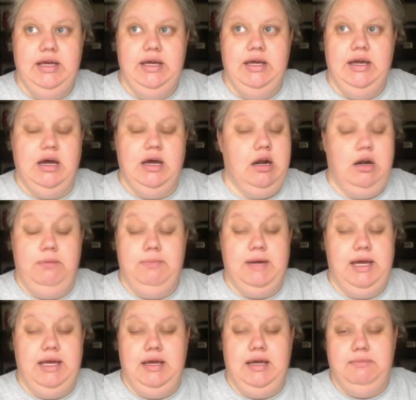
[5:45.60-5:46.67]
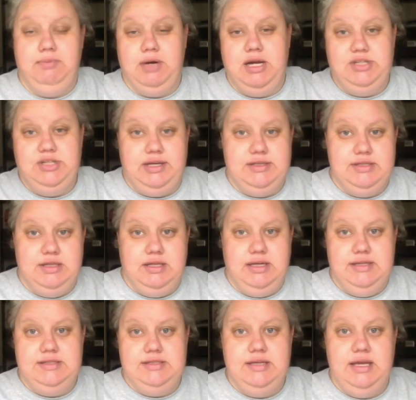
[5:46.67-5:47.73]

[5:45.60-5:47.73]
or my projects list,